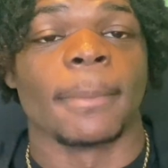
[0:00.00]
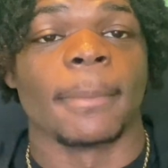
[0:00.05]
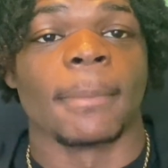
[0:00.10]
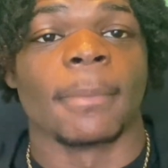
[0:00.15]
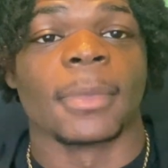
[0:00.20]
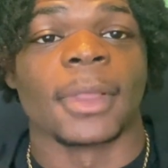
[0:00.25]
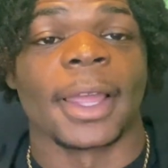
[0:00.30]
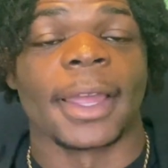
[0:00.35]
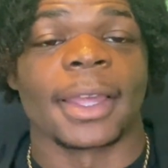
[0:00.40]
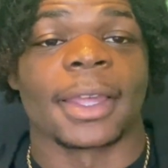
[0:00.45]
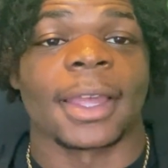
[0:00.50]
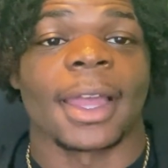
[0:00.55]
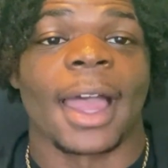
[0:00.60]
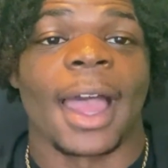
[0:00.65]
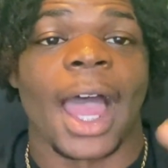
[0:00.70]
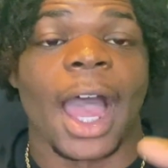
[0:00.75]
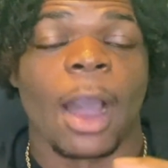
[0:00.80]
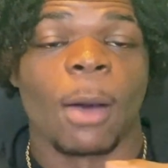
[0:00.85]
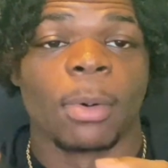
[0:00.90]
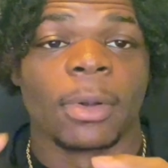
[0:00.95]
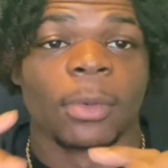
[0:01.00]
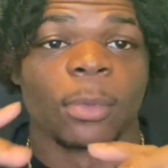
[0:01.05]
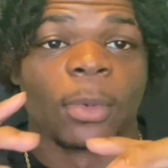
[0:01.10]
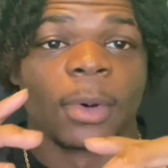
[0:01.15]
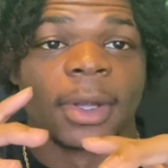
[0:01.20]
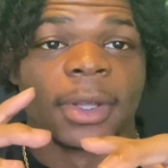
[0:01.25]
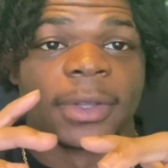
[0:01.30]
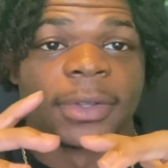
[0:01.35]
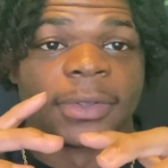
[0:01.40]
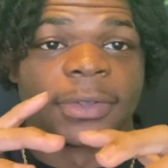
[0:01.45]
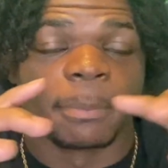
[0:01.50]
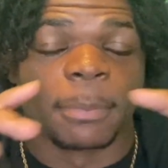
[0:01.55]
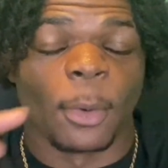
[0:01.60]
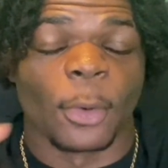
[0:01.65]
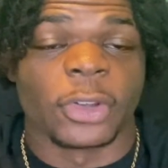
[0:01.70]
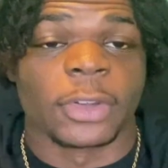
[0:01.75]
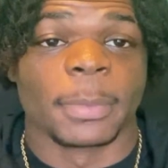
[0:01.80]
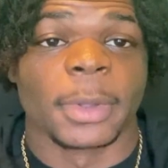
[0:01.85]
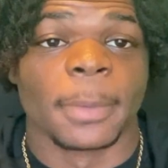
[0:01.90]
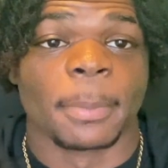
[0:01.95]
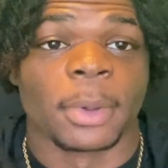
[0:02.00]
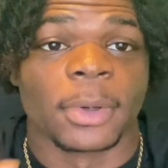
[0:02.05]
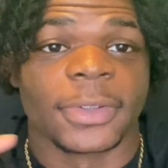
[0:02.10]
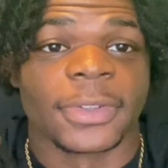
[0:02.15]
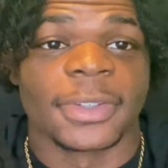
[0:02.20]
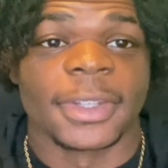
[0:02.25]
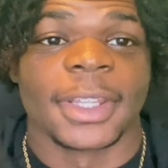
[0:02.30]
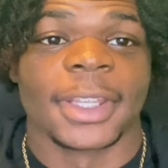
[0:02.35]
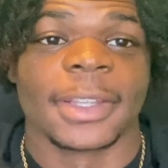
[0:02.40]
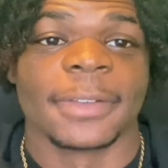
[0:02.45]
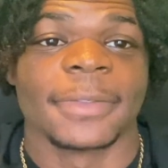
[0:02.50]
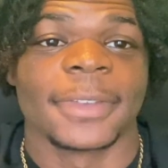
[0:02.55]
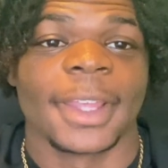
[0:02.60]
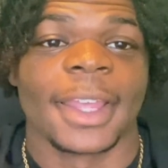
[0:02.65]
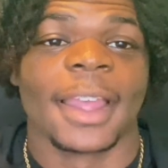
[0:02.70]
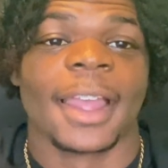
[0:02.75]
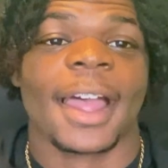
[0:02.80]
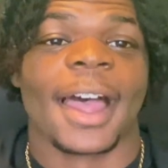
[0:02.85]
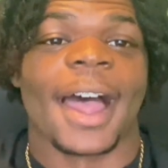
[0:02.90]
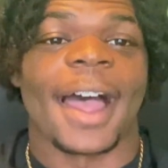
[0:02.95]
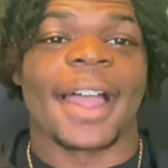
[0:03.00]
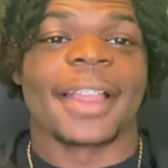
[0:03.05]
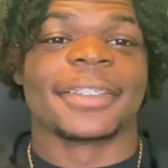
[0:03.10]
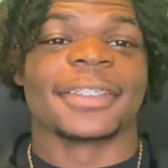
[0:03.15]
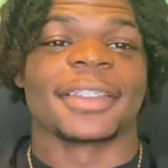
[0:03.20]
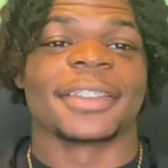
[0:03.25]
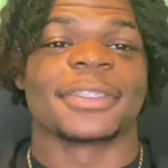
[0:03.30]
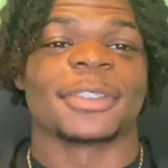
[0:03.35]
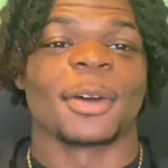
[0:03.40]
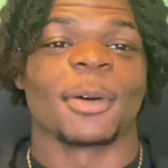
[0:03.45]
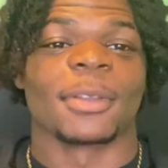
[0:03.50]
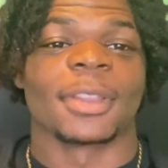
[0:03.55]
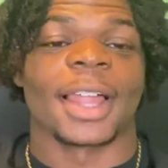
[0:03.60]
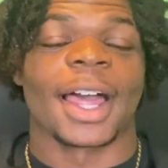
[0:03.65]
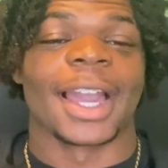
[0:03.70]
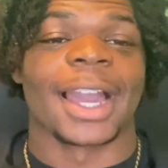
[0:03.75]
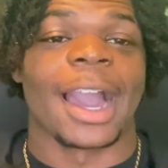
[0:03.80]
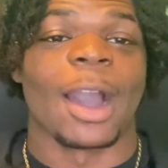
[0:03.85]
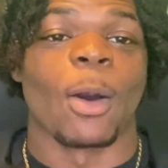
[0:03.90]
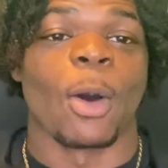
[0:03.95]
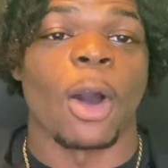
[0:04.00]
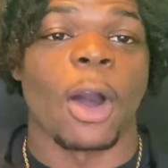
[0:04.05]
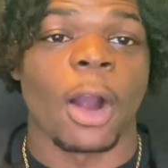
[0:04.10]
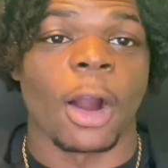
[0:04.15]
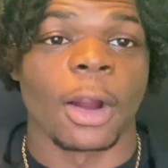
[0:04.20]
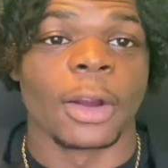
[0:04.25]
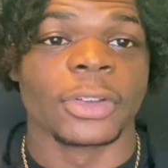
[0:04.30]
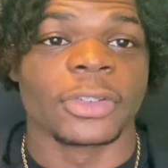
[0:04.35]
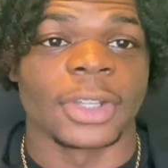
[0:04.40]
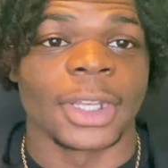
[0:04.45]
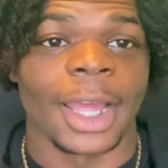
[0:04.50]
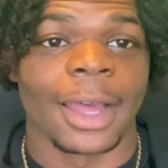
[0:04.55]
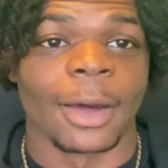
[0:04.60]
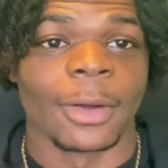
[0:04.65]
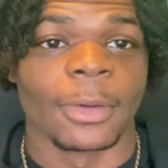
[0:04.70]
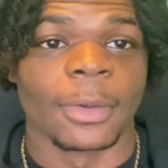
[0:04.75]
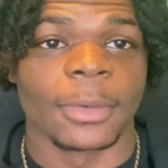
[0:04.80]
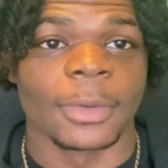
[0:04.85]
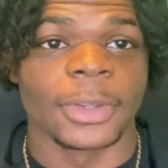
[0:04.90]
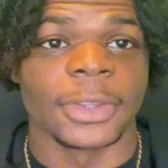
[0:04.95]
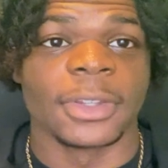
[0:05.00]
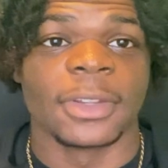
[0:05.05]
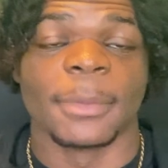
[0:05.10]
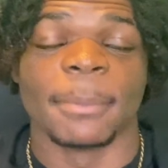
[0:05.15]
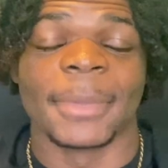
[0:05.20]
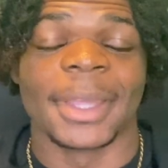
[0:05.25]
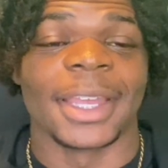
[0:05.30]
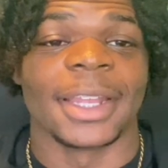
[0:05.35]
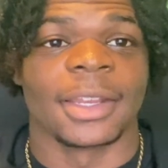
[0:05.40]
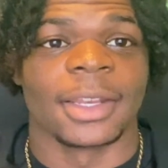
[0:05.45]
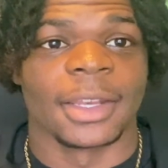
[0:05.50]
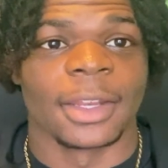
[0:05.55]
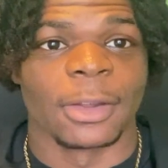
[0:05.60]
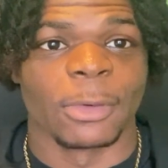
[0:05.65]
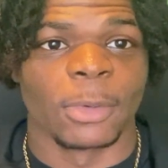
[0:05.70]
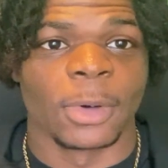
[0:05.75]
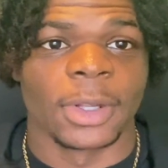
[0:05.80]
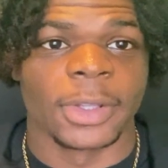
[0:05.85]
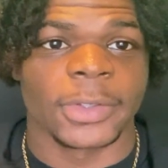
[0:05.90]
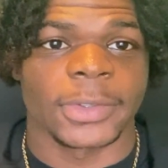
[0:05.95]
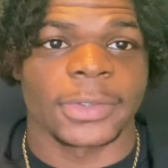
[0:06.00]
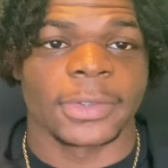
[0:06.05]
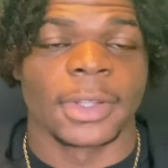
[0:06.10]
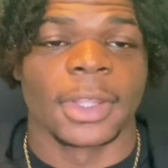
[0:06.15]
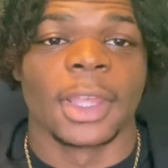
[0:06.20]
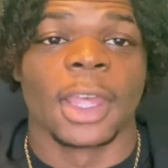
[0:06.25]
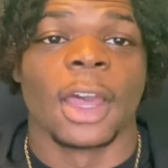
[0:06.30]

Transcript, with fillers: like, how it was supposed to be perceived. I just don't like how harsh and how demeaning it was.